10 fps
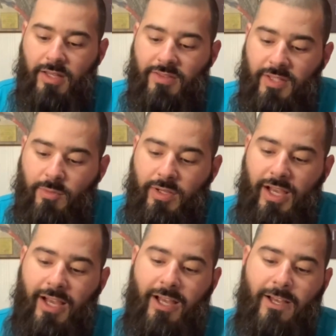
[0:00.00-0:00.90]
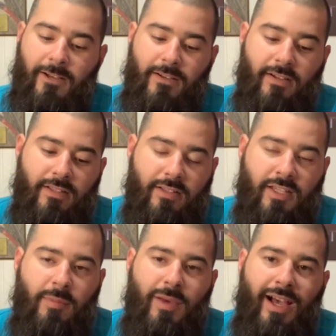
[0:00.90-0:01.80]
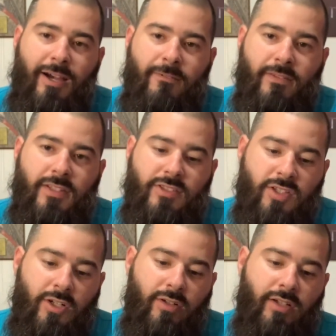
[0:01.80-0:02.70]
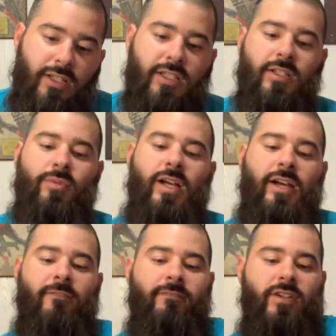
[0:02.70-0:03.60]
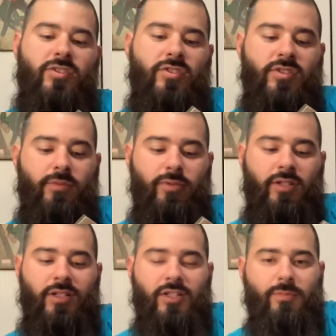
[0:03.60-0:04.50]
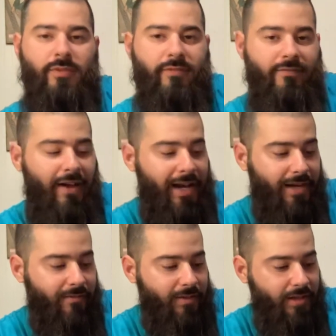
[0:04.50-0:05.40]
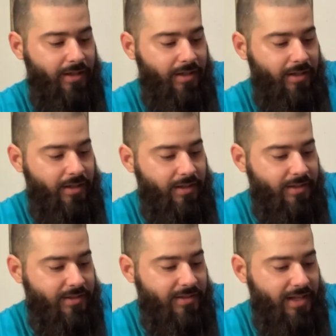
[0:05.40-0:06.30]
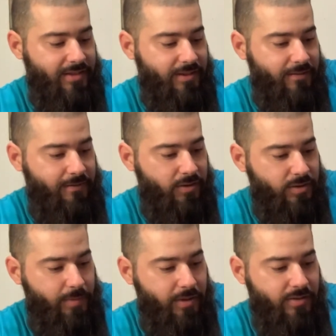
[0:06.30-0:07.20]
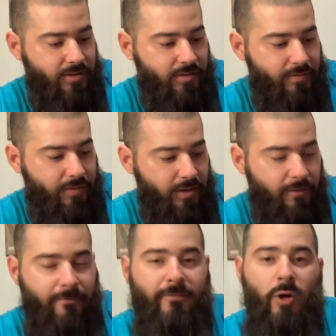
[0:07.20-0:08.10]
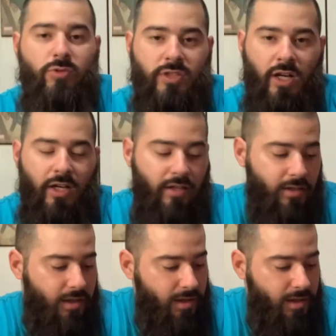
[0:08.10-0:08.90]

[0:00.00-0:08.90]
Then we got, keep your eye out for this, y'all. We got Avengers Unplugged #5. This is actually the first appearance of Photon.